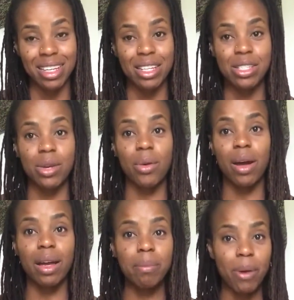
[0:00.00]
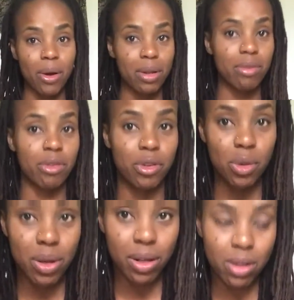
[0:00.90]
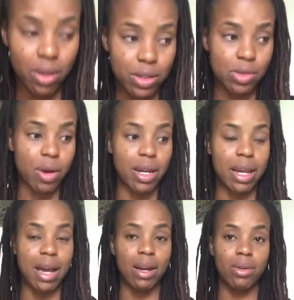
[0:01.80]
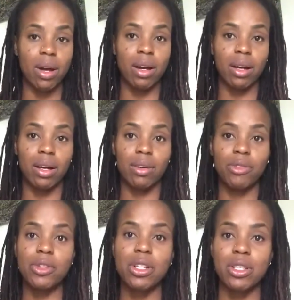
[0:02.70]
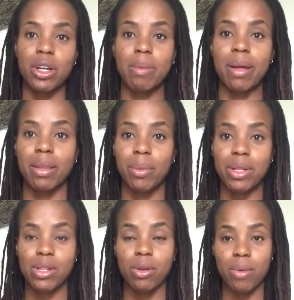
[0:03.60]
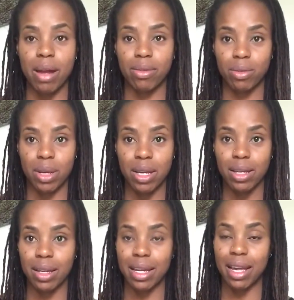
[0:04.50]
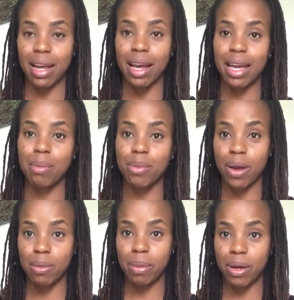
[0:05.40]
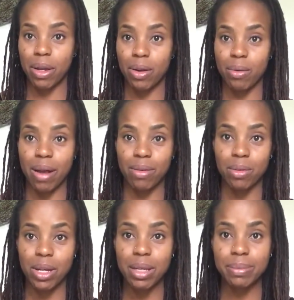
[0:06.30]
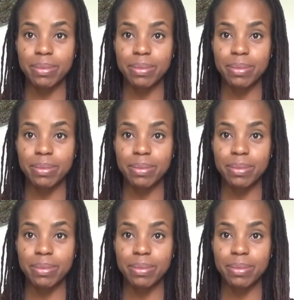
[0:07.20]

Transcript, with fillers: So I'm part of a few knit-alongs right now. First, I'll talk about the ones on Ravelry. Again, I am Brownberry on Ravelry.